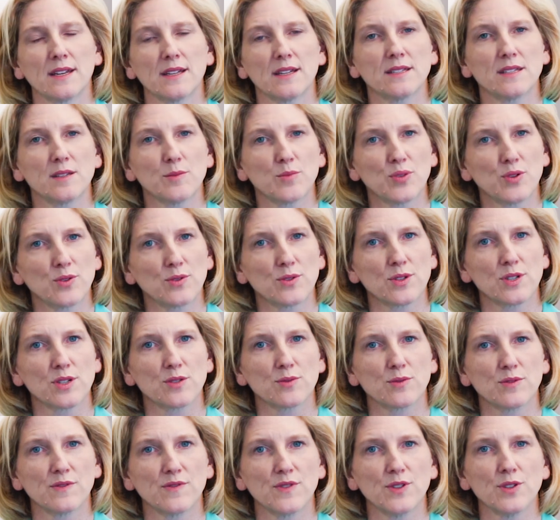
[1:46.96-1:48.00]
it's important to
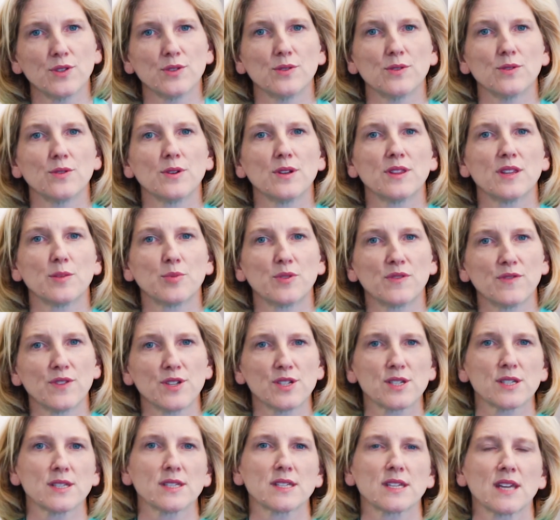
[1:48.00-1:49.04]
review the
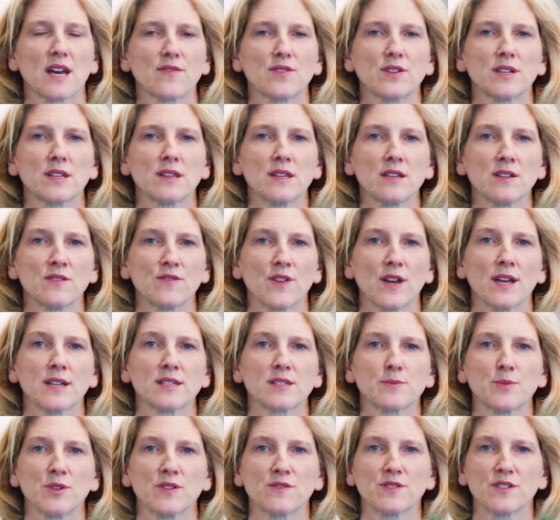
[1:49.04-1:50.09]
provisions governing the
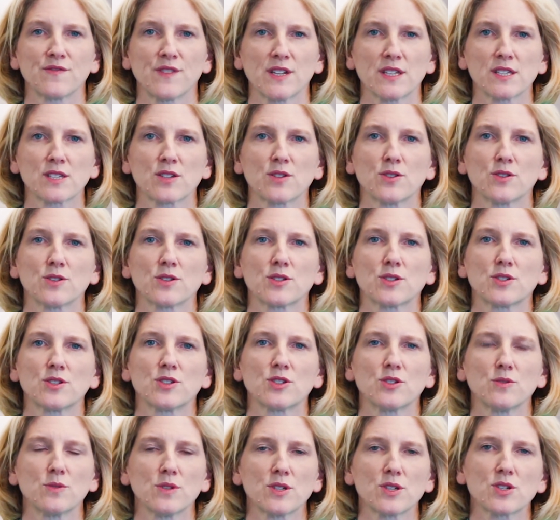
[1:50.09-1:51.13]
advancement of defence costs
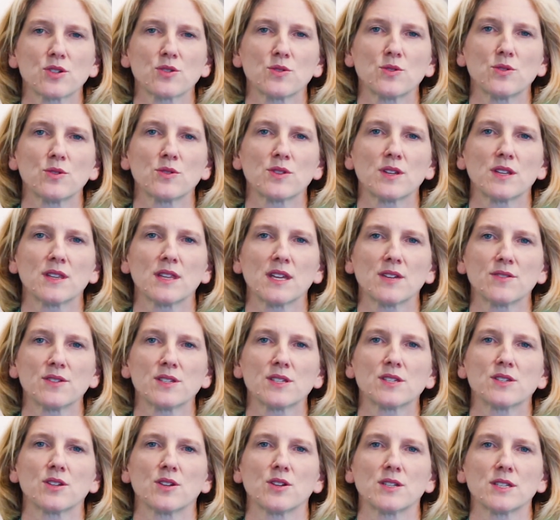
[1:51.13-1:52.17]
to ensure that there is
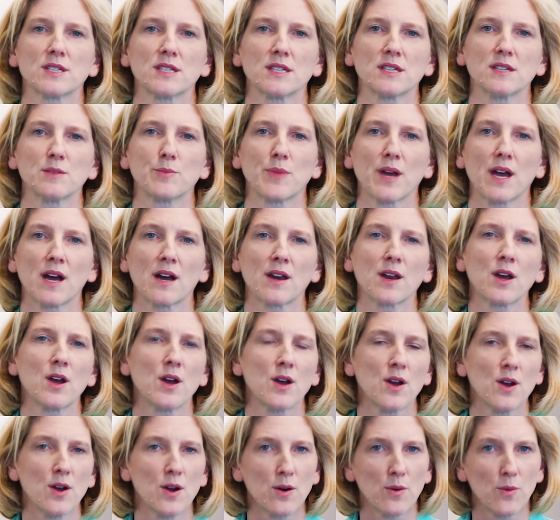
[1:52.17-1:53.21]
certainty about
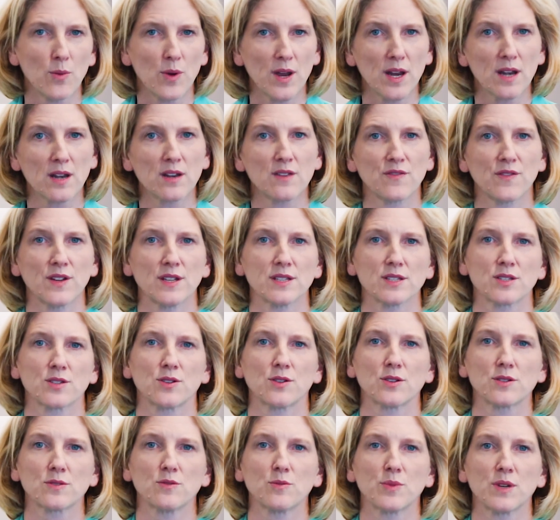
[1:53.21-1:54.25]
when defence
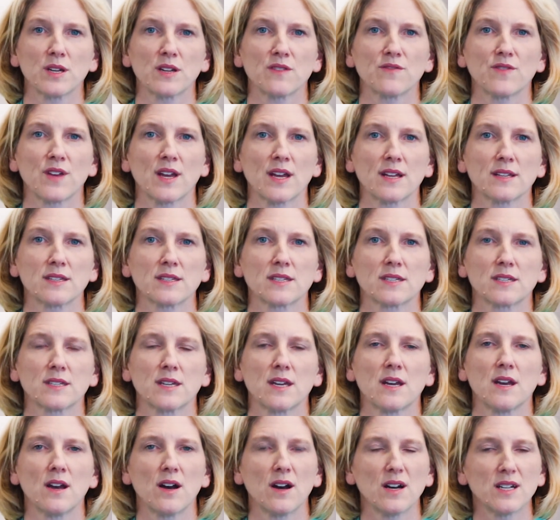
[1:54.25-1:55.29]
costs will be advanced,
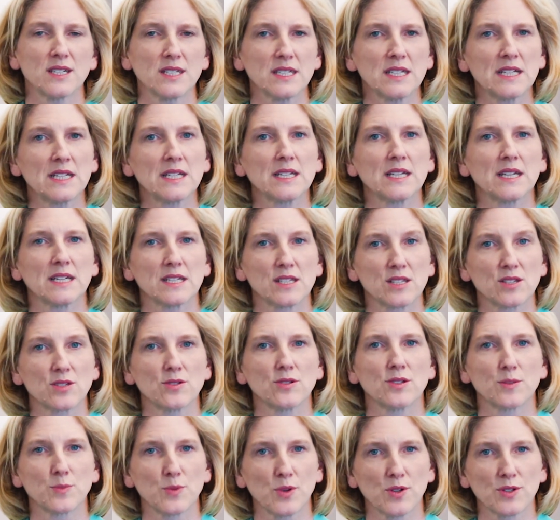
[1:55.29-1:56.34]
ideally as soon
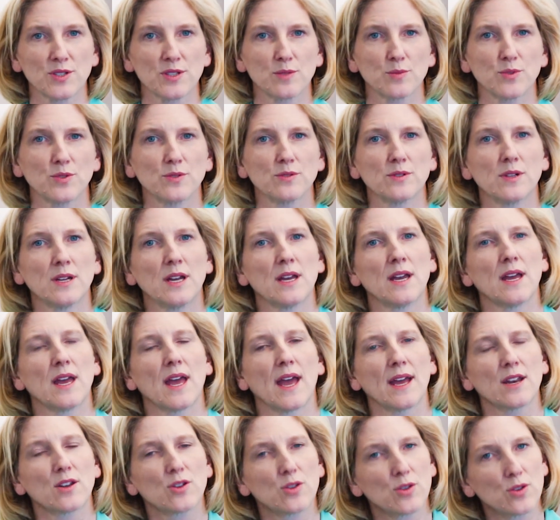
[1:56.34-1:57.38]
as possible,
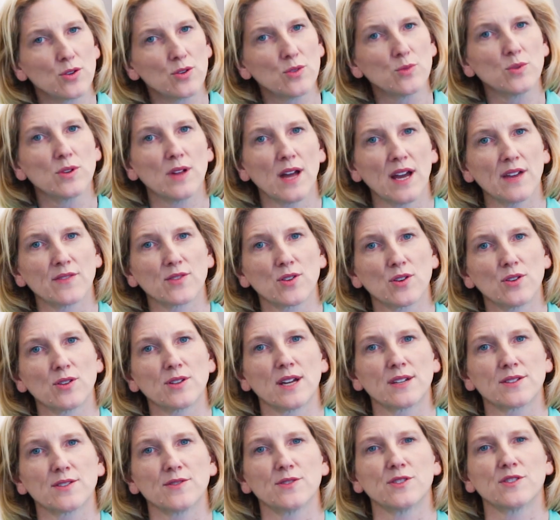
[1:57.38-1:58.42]
and who will have
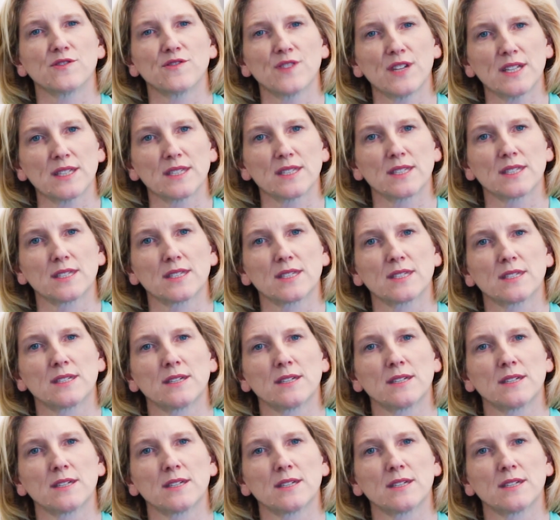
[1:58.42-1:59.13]
conduct of the defence.